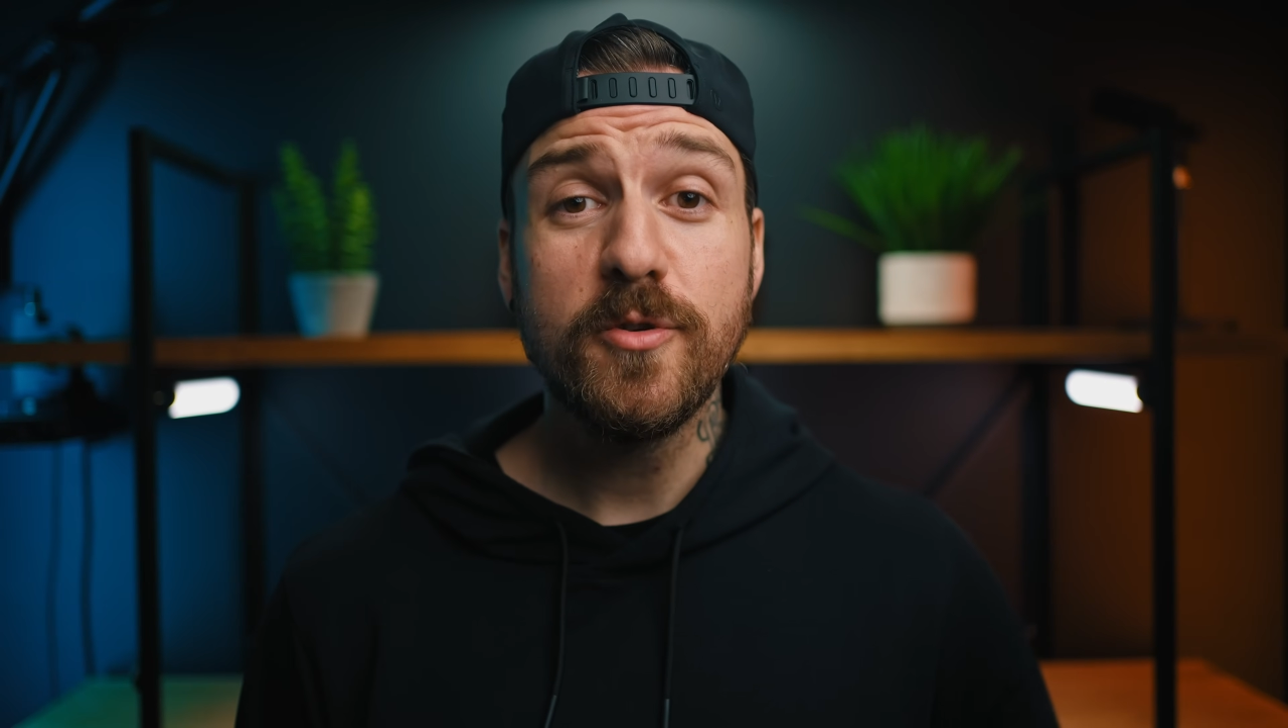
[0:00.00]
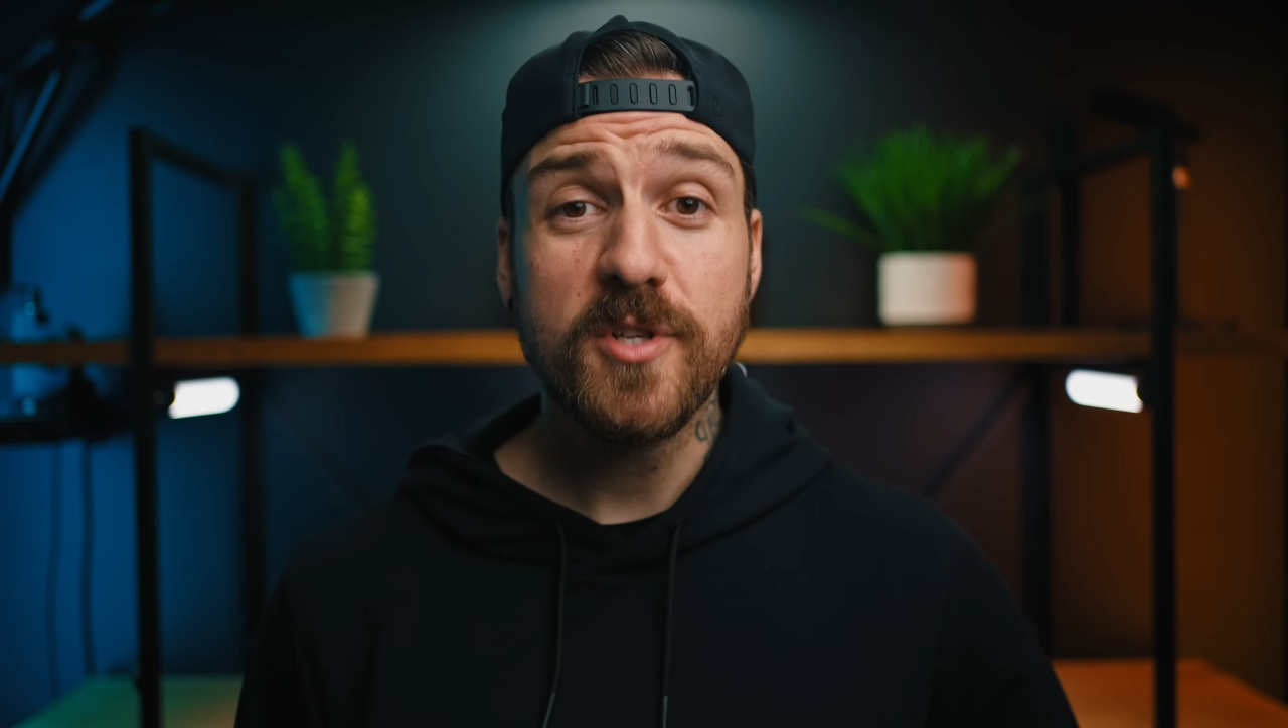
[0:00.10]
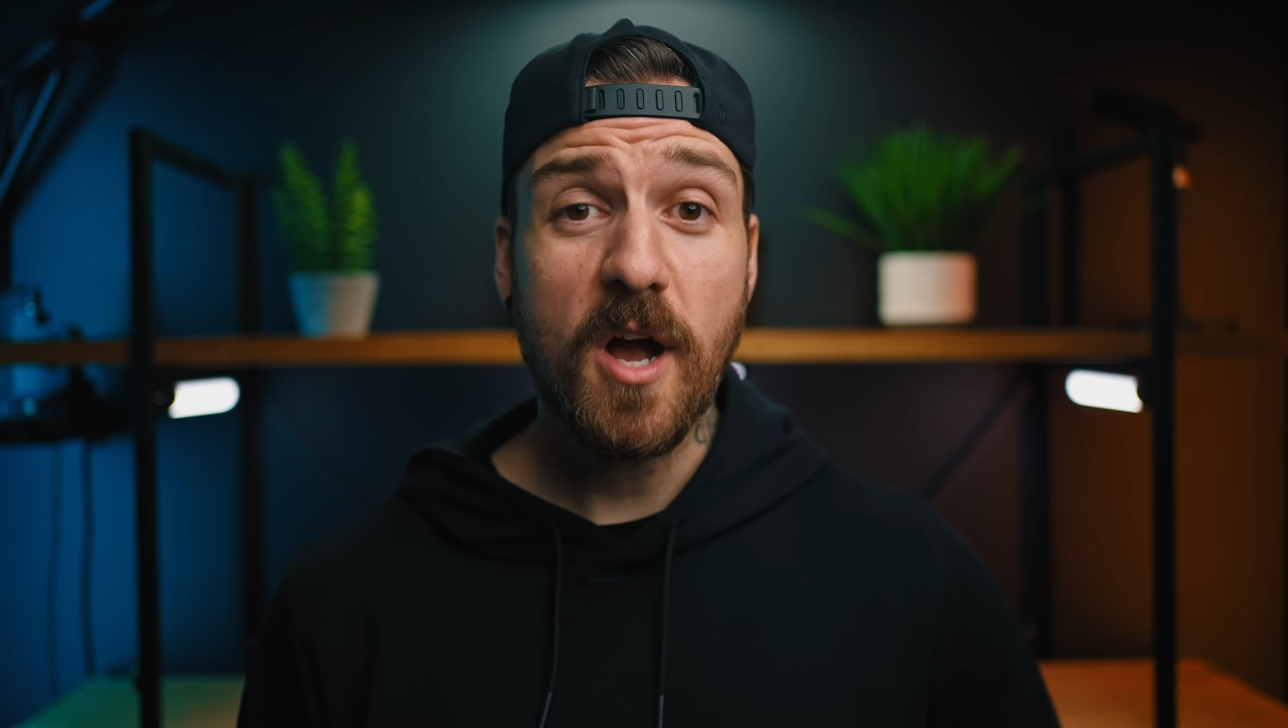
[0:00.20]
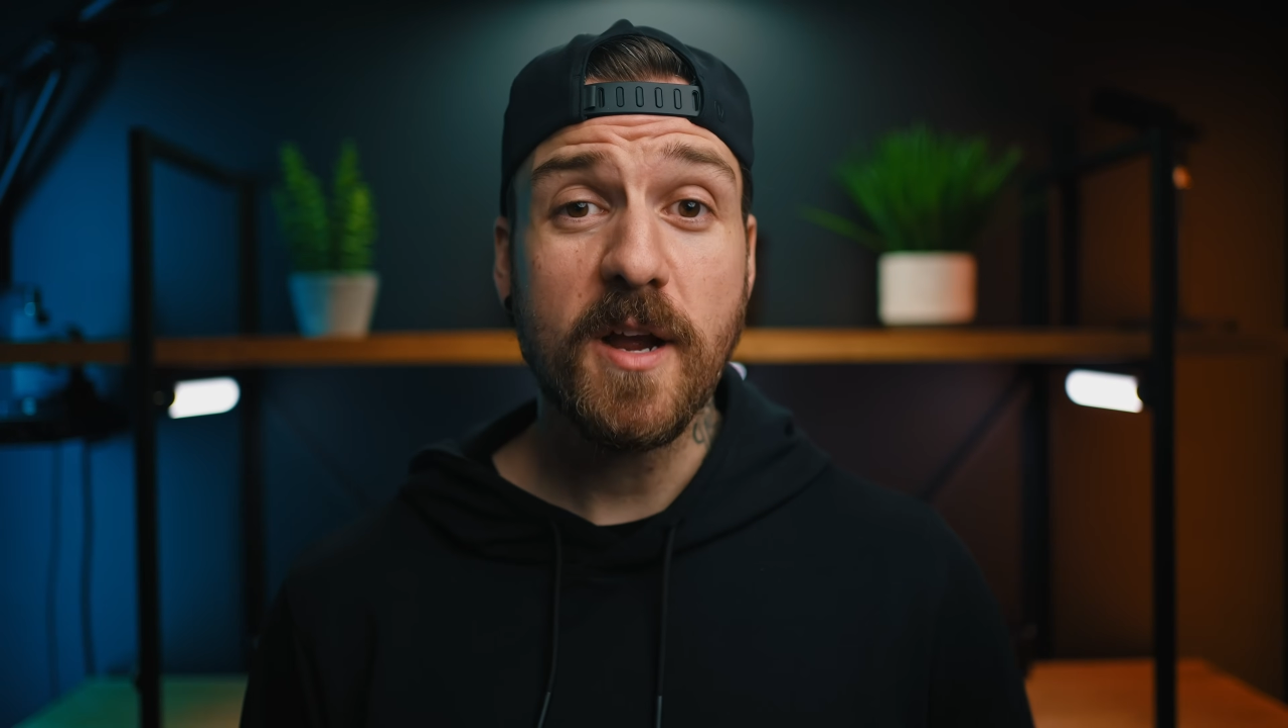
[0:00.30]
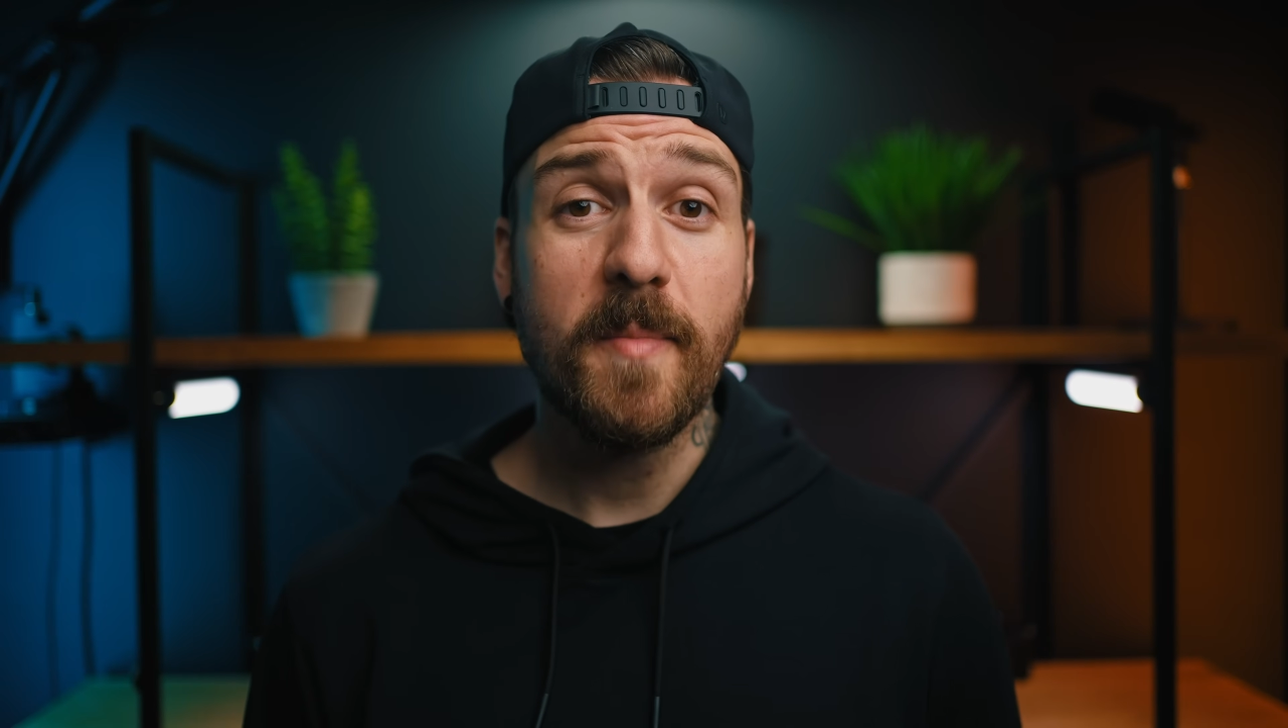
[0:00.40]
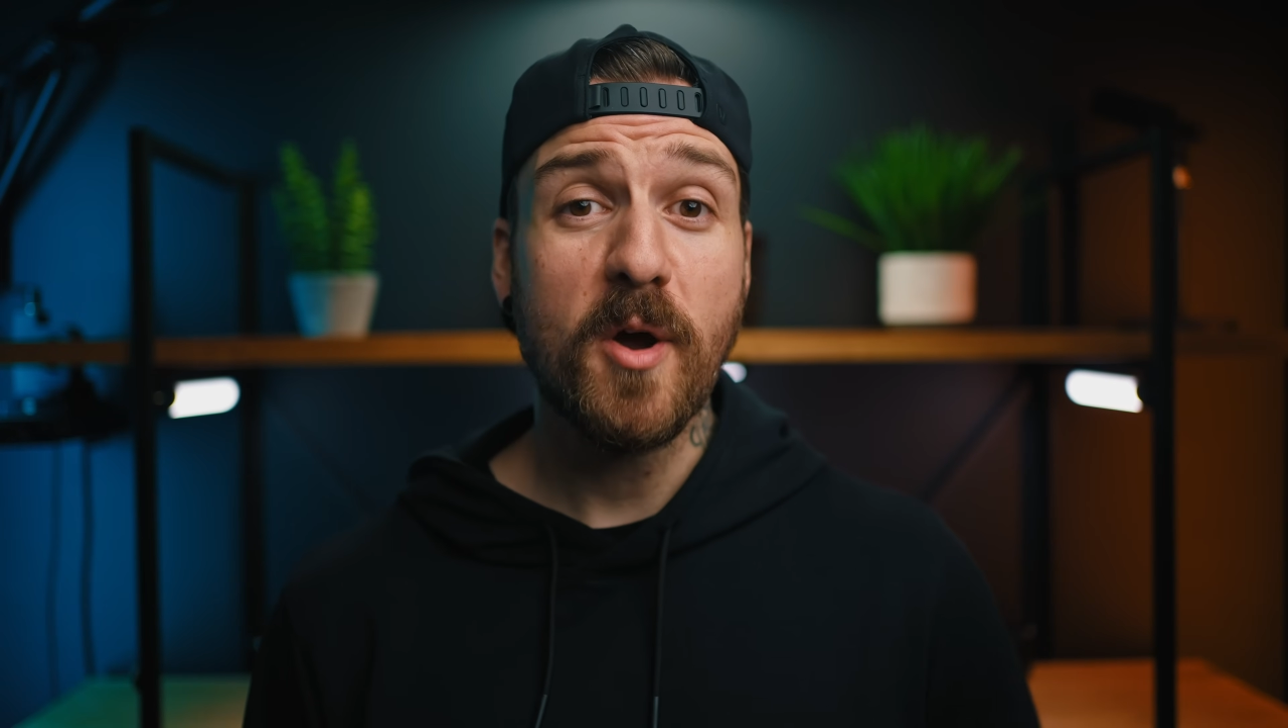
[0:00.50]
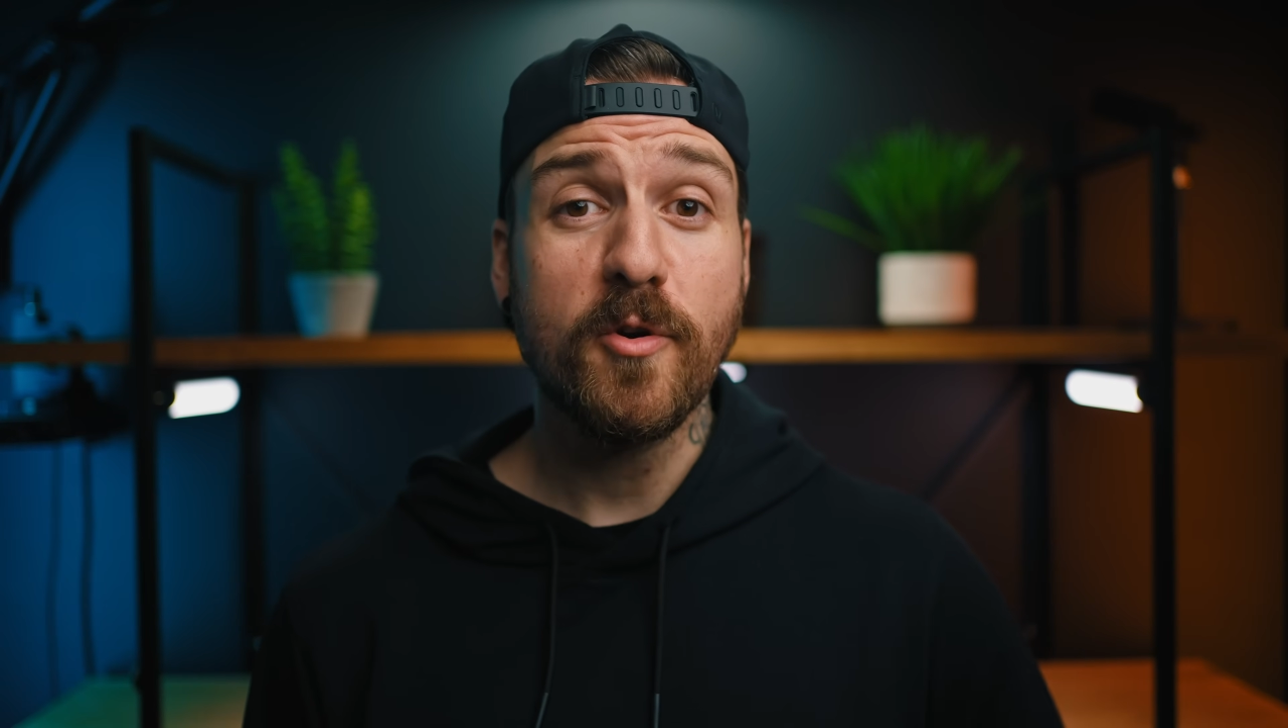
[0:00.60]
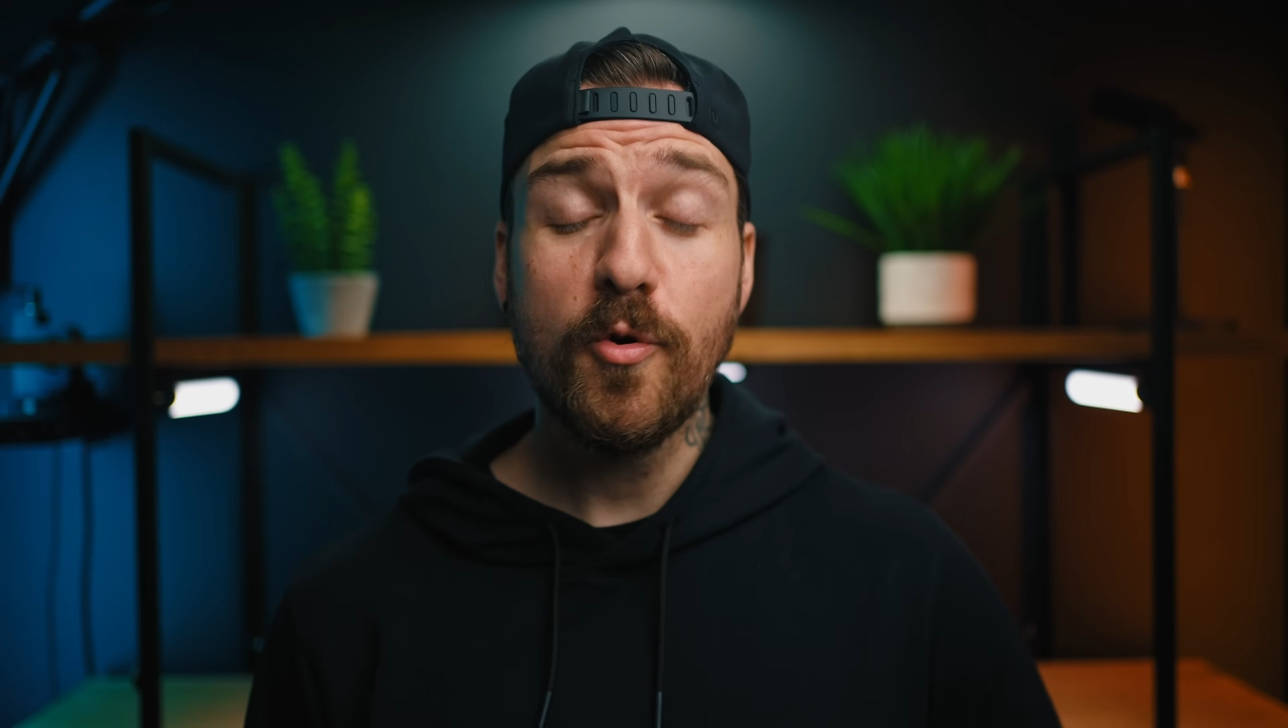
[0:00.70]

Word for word: talk about